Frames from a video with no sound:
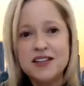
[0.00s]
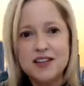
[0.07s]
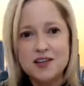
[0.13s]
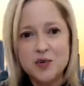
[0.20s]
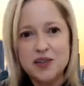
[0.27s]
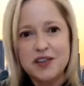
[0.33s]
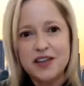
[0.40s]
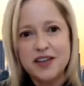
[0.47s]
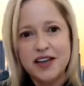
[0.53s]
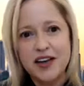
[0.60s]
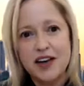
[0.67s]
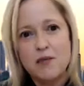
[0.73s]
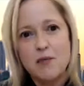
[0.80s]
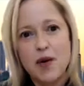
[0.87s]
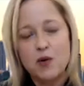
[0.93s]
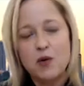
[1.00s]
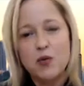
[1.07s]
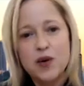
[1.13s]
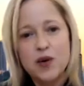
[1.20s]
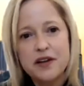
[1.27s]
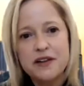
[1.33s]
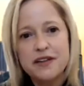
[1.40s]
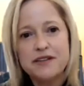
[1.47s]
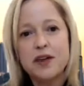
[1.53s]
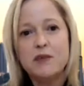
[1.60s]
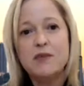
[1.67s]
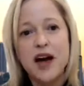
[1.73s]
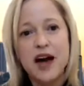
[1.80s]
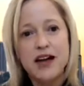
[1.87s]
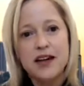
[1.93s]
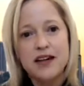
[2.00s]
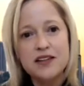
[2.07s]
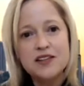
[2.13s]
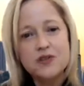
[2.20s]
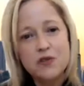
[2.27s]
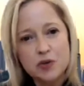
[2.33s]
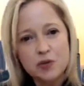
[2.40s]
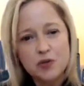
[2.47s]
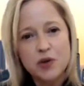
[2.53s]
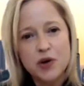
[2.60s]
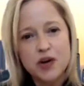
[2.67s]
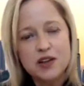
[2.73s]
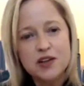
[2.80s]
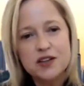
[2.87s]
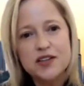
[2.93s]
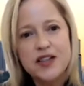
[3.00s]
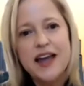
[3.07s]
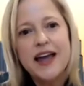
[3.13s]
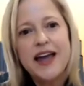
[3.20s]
has recently come out with some guidance for employers.